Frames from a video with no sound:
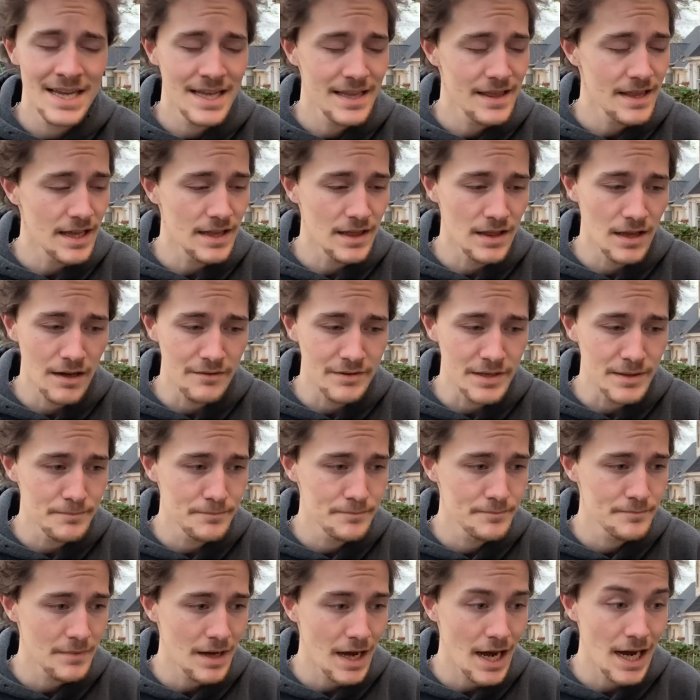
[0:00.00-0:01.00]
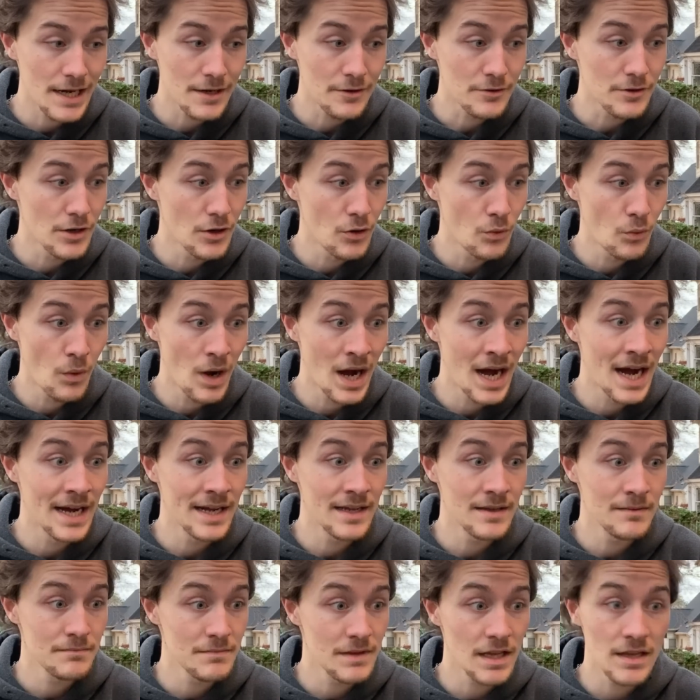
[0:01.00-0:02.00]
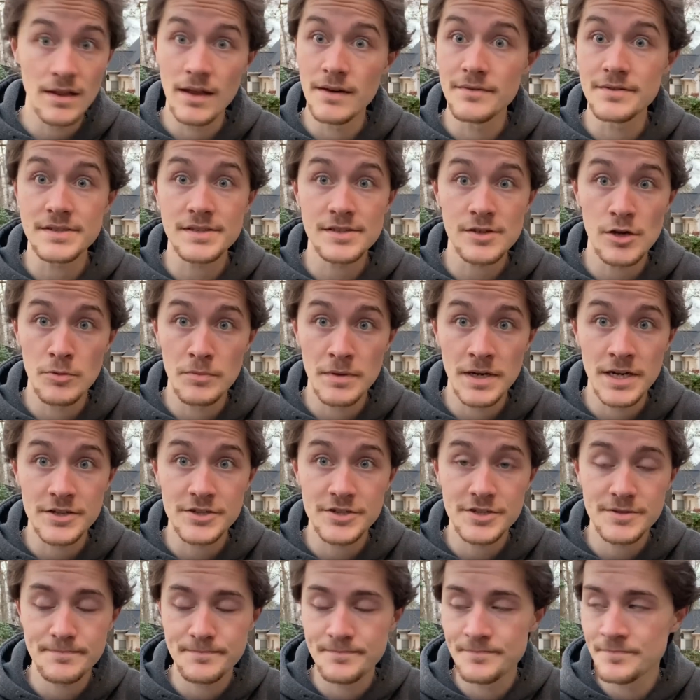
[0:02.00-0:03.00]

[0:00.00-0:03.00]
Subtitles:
They love it. I don't know why they love it so much.